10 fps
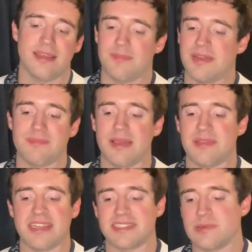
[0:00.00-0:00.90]
I
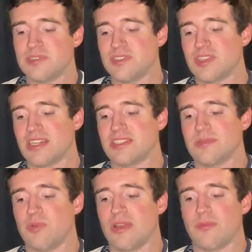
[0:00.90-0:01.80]
guess it just got to the
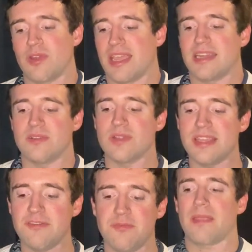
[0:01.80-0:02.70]
point where he had to
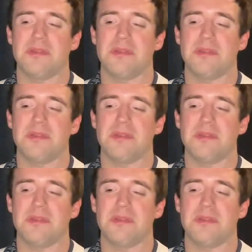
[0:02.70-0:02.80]
leave.